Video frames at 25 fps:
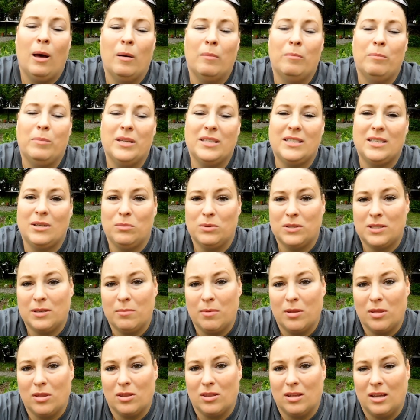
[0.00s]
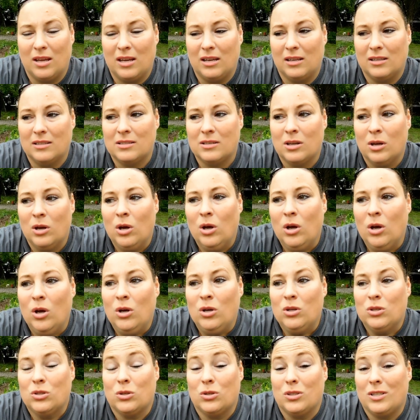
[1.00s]
busy with some other things.
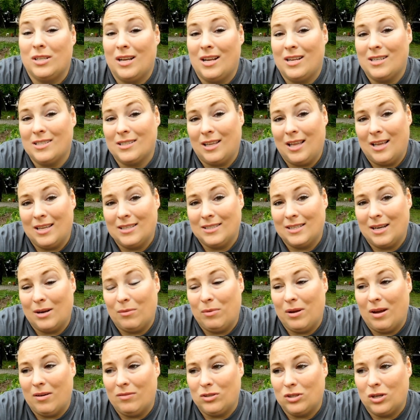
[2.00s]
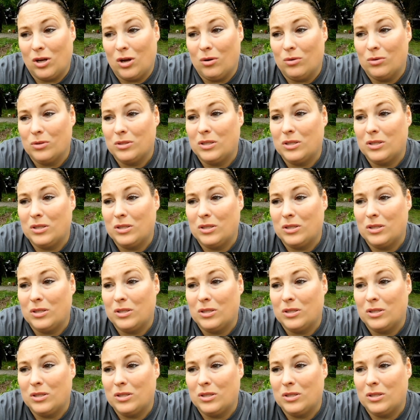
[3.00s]
So today's the last day we have to go.